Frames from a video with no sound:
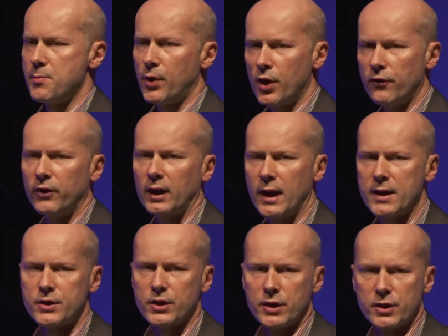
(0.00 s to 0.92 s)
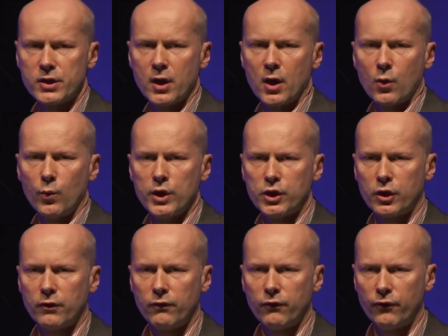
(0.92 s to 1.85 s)
perfect lenses, which
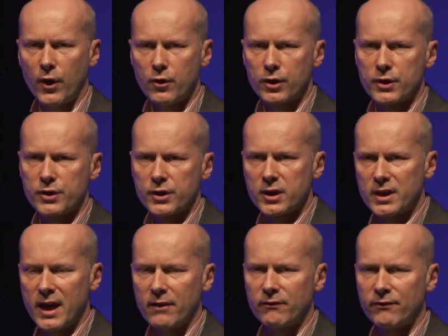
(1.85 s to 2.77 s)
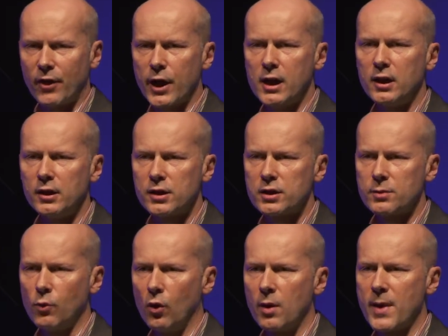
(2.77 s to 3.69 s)
can focus and detect very
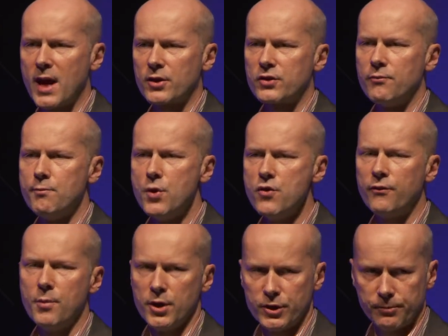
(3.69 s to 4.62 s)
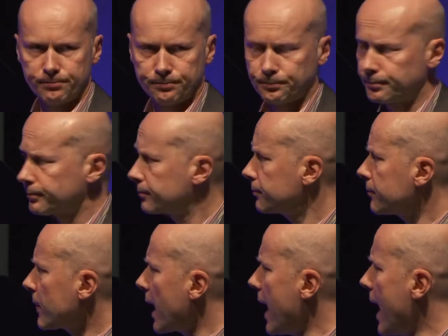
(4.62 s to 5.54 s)
small amounts of movement
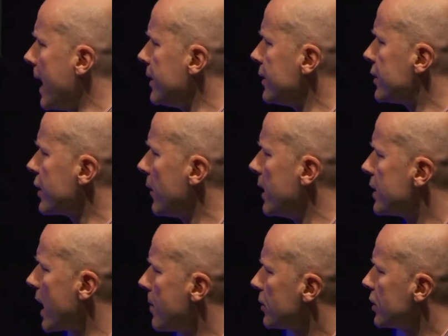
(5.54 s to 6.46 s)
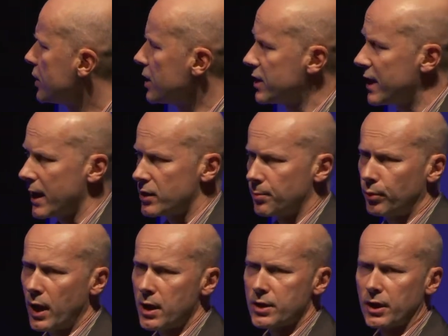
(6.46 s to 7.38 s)
and so it's able to detect a
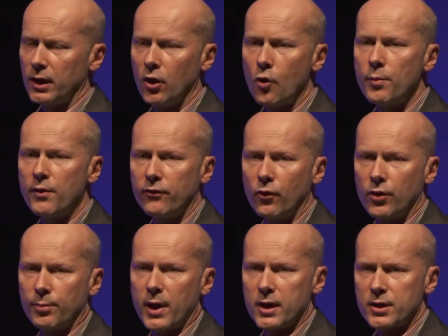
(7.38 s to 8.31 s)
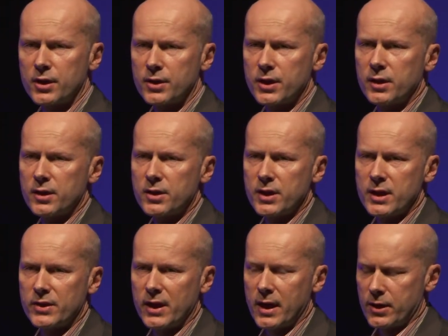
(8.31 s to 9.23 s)
predator long before the predator
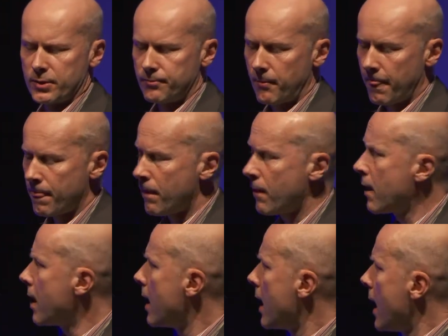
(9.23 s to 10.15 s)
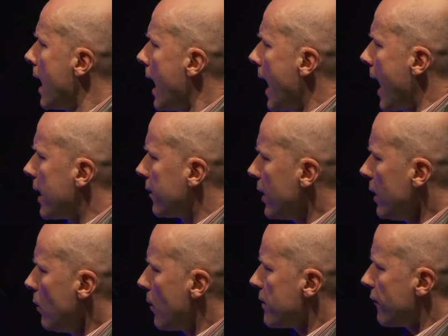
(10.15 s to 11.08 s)
sees it. And I
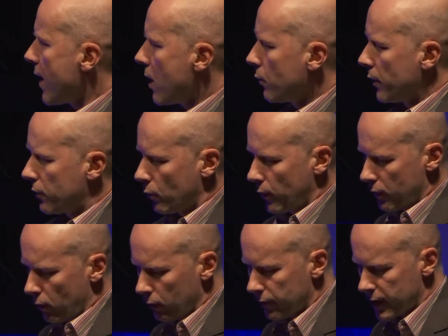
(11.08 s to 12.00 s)
think what we found with, with all